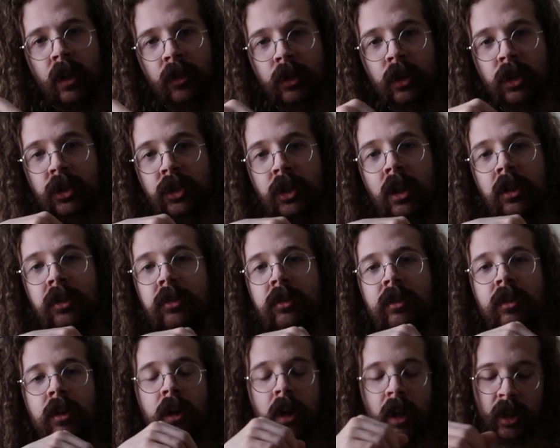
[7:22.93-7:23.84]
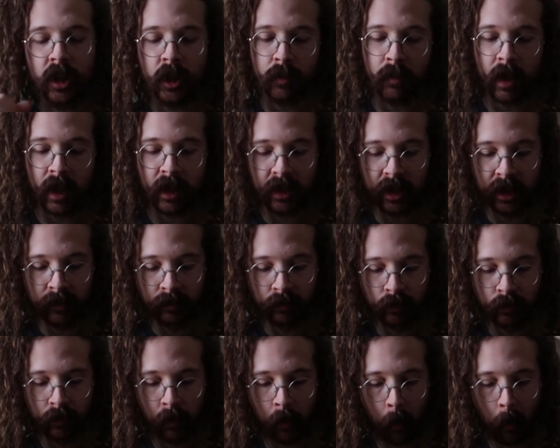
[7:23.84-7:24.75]
They're saltier than I
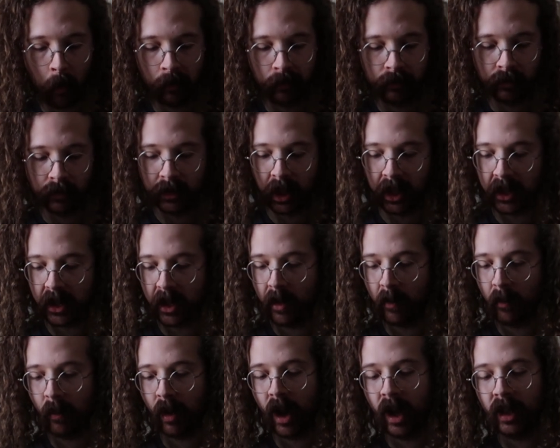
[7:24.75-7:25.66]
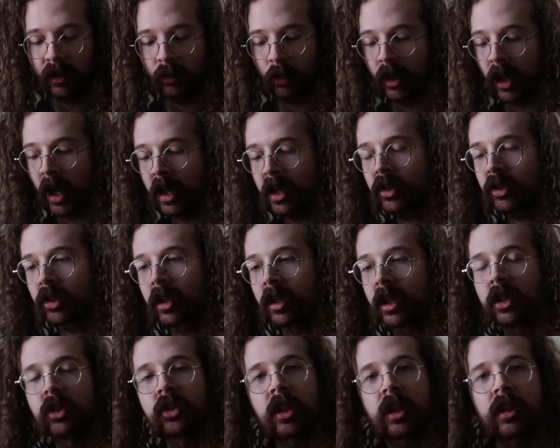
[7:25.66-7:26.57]
expected. Like when I eat
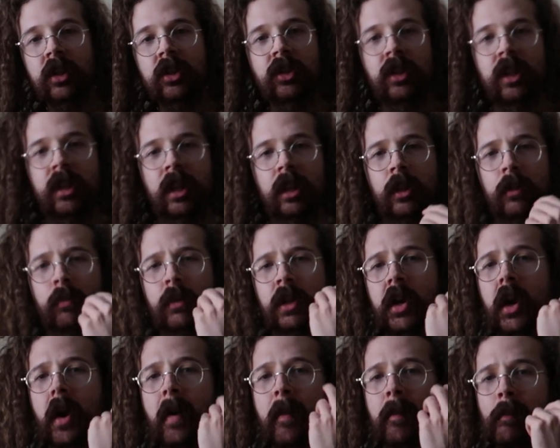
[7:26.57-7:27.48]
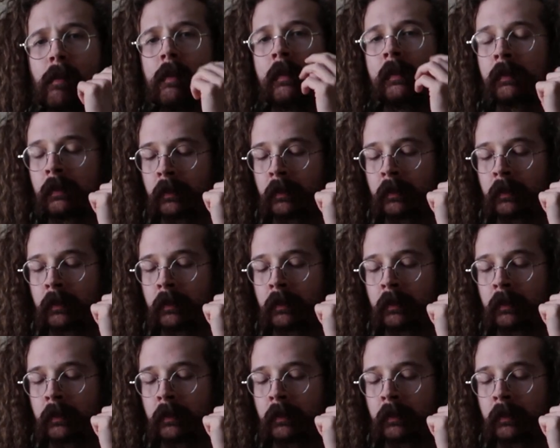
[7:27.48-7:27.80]
sardines like this, they tend to be a